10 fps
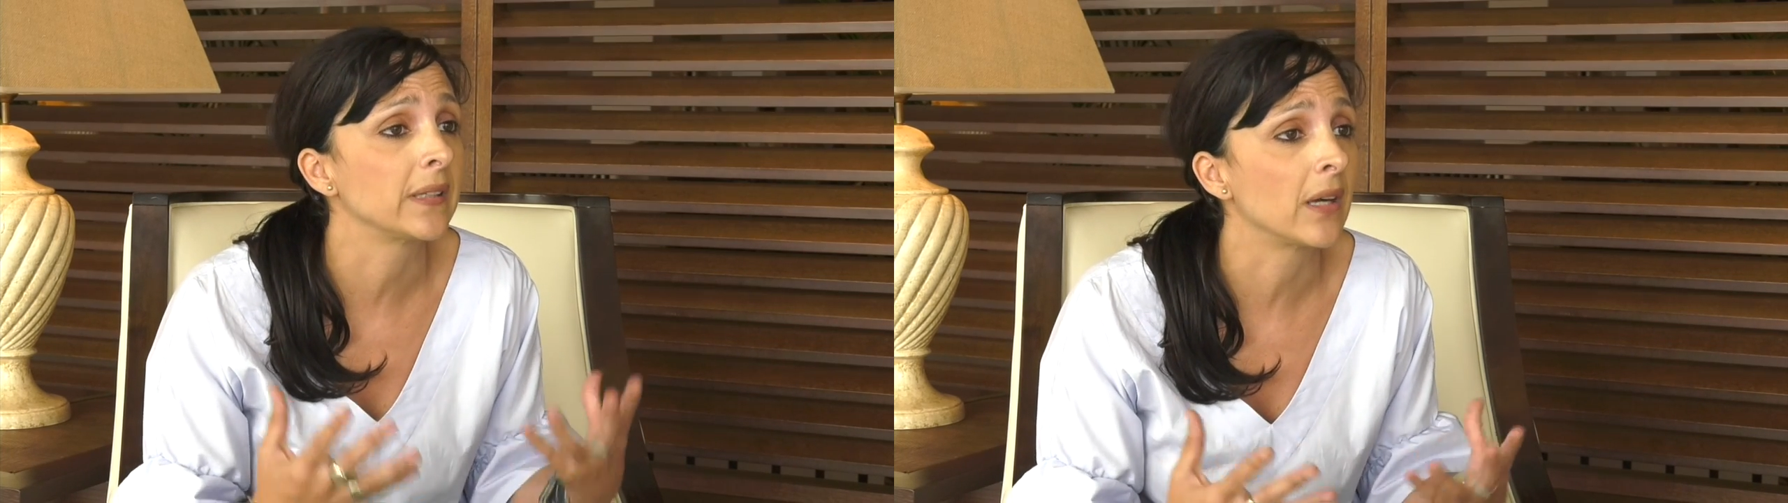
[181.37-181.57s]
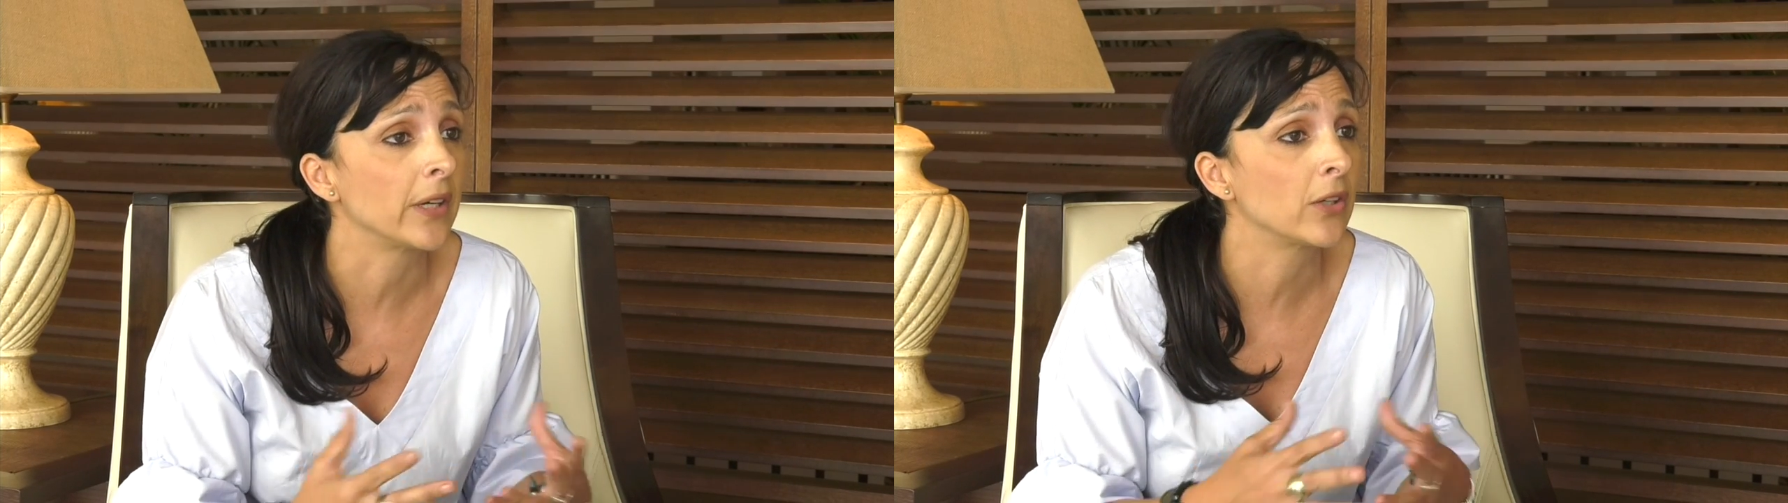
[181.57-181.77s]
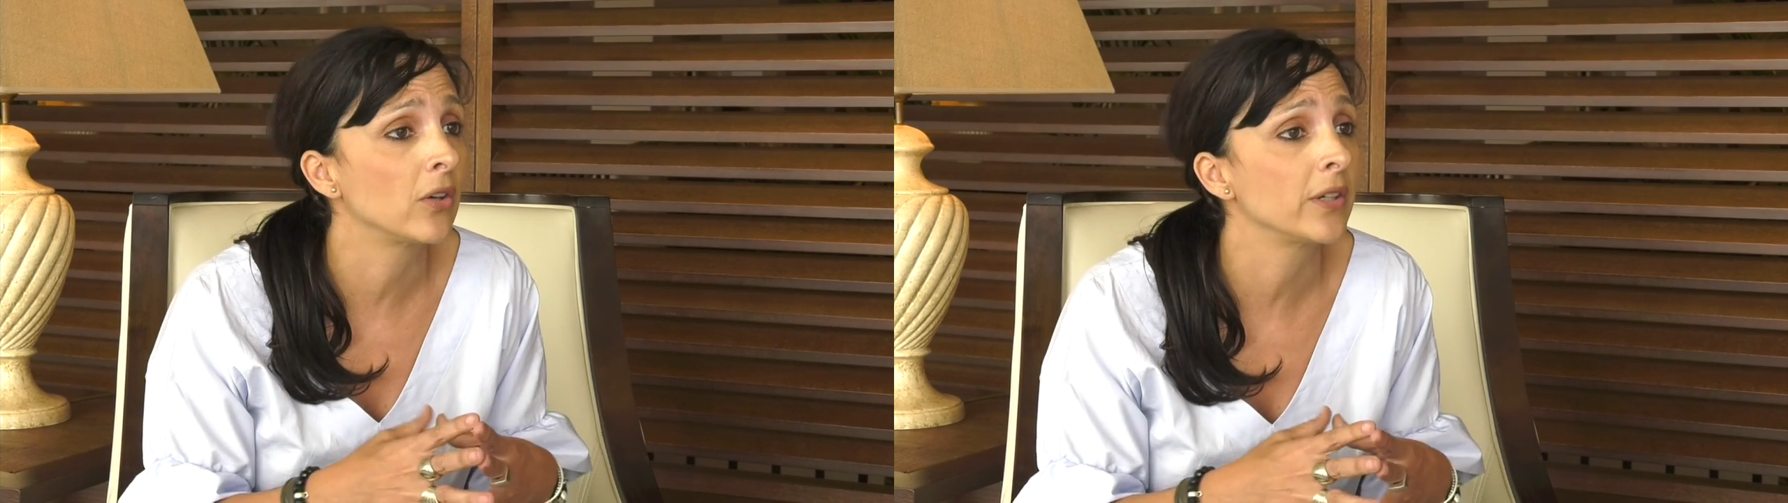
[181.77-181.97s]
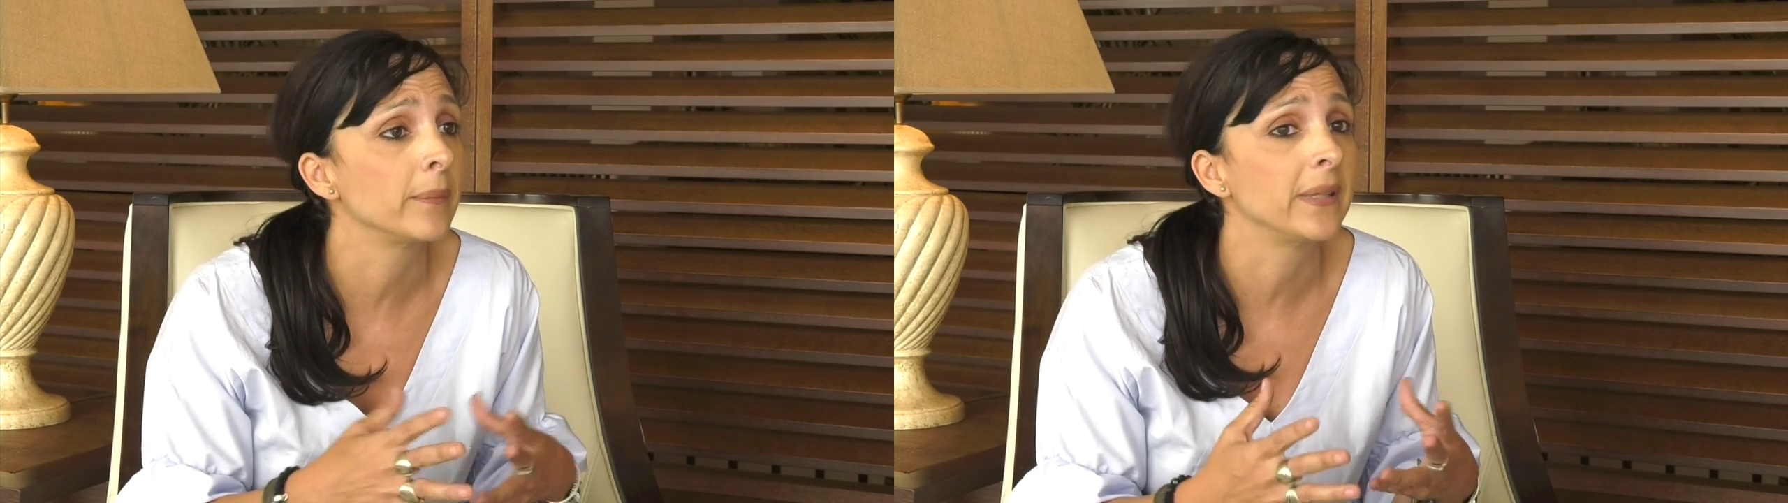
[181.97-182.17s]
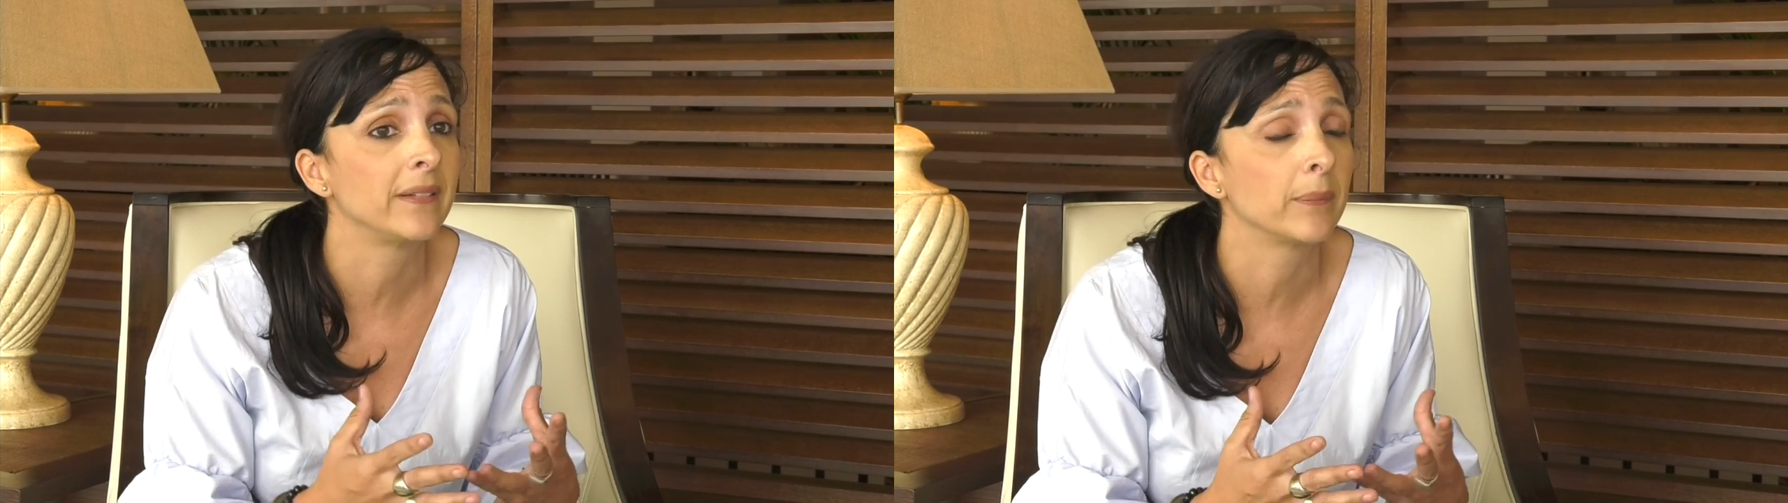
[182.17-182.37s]
in our
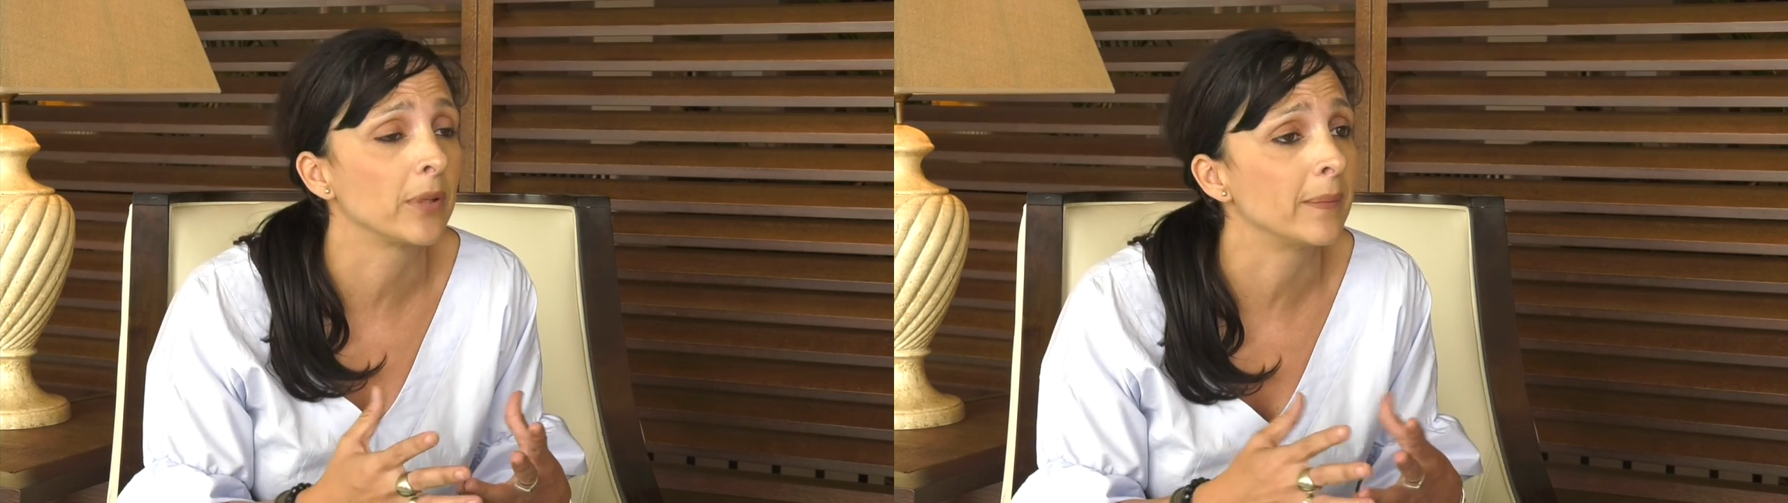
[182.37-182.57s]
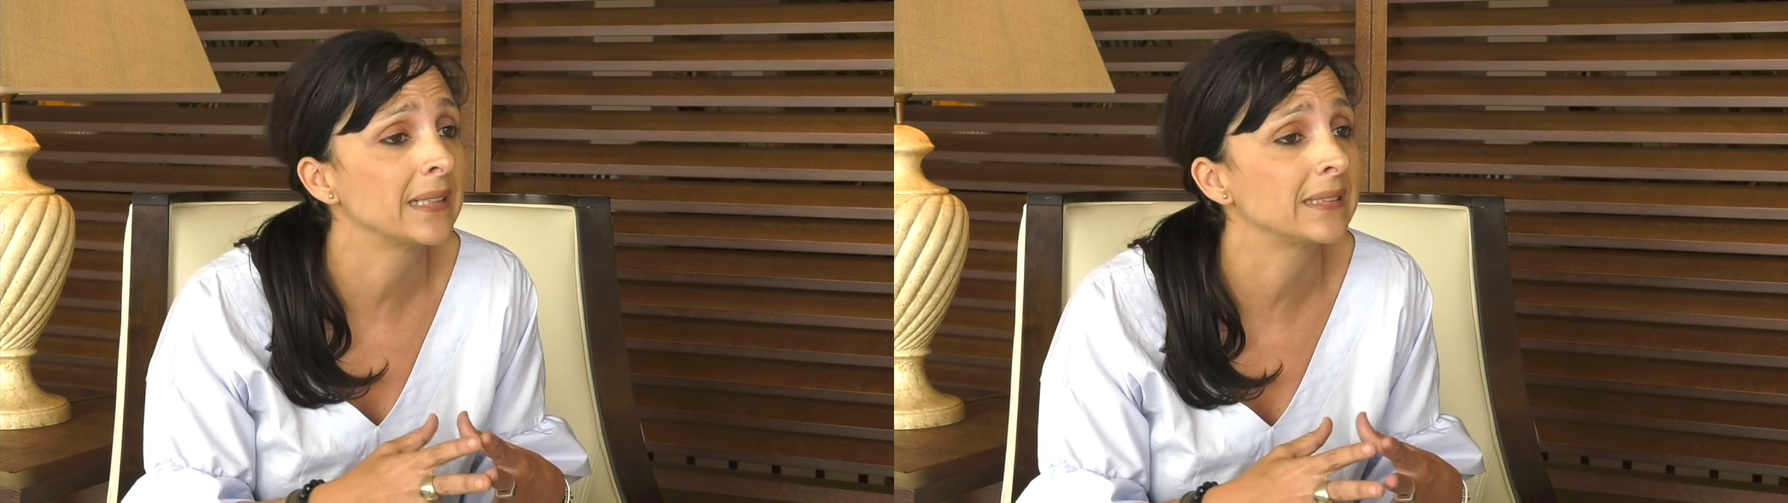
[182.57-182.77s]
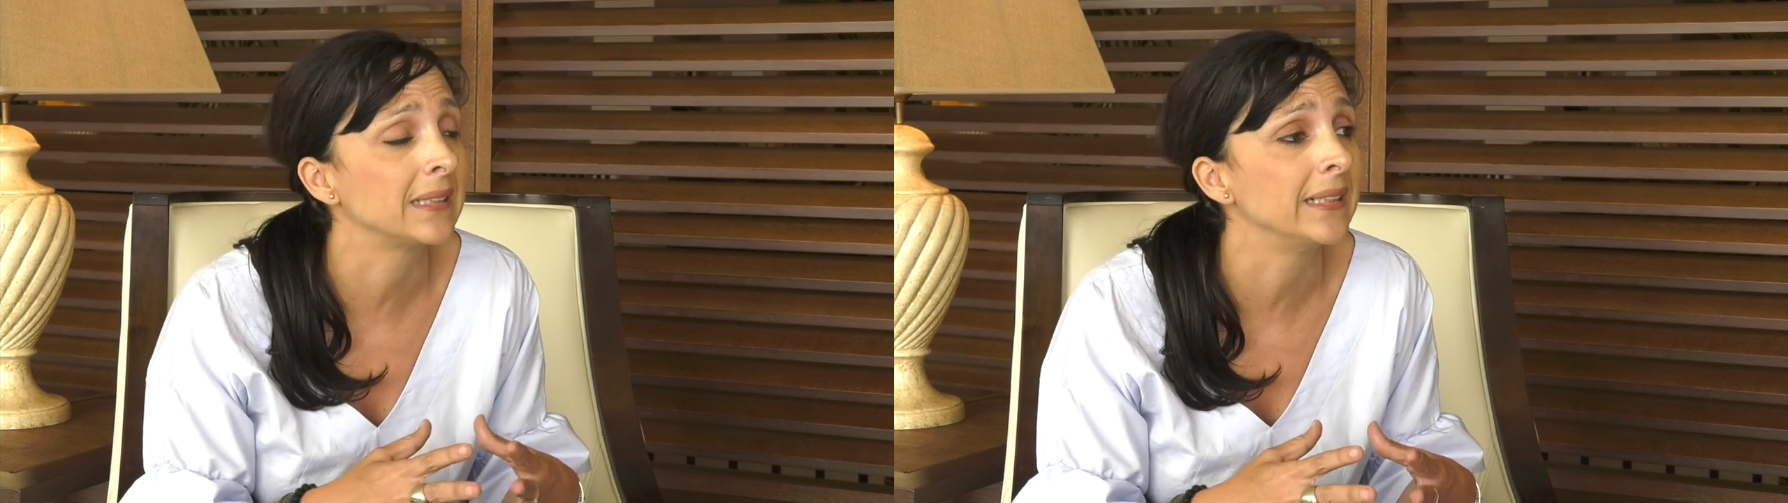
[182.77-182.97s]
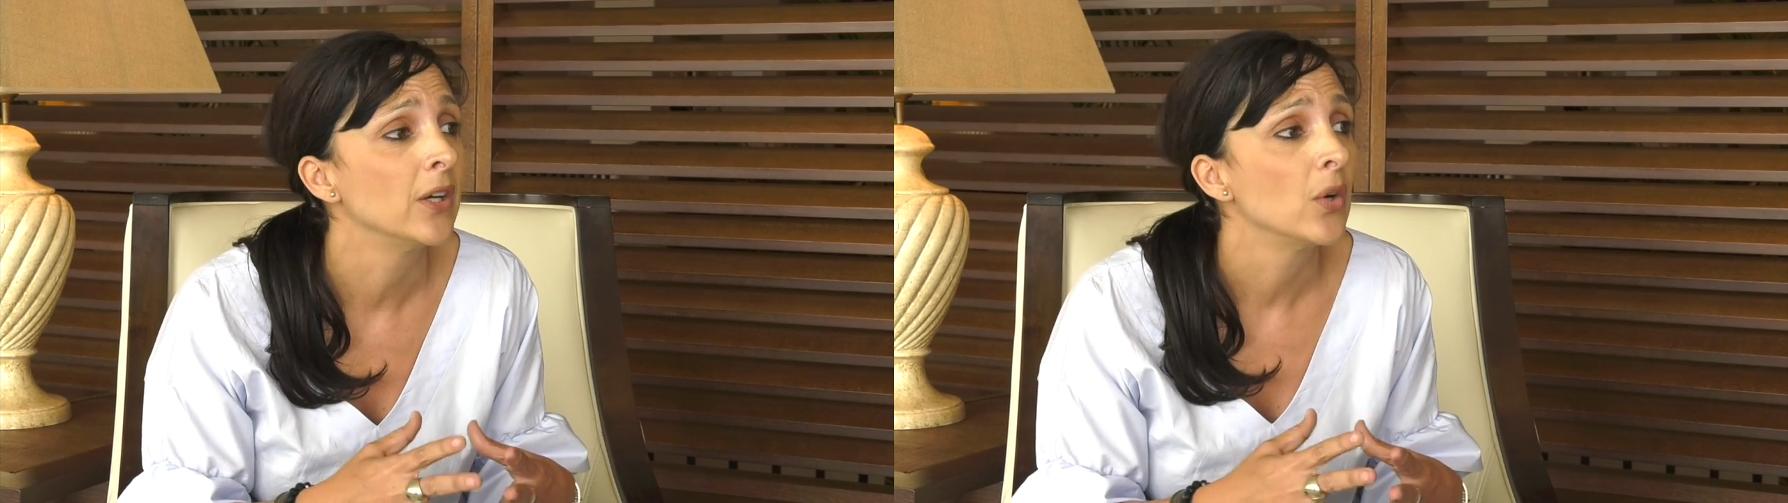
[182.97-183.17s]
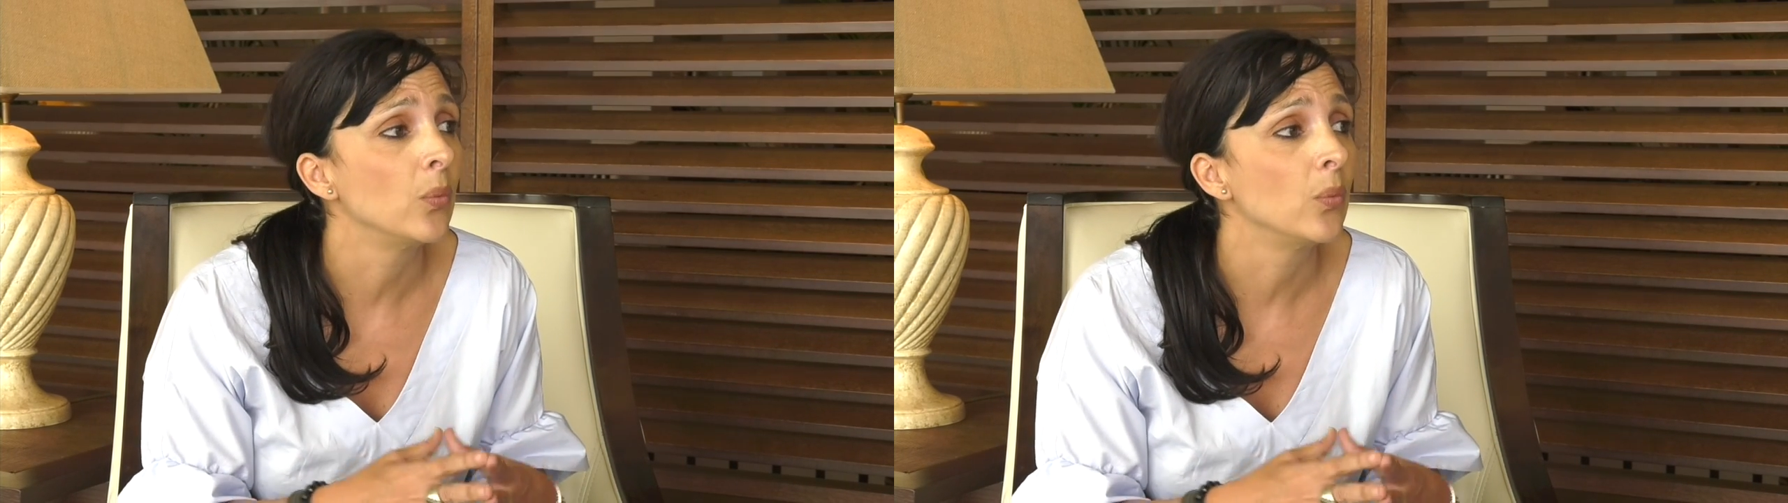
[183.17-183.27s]
economy, diplomatically,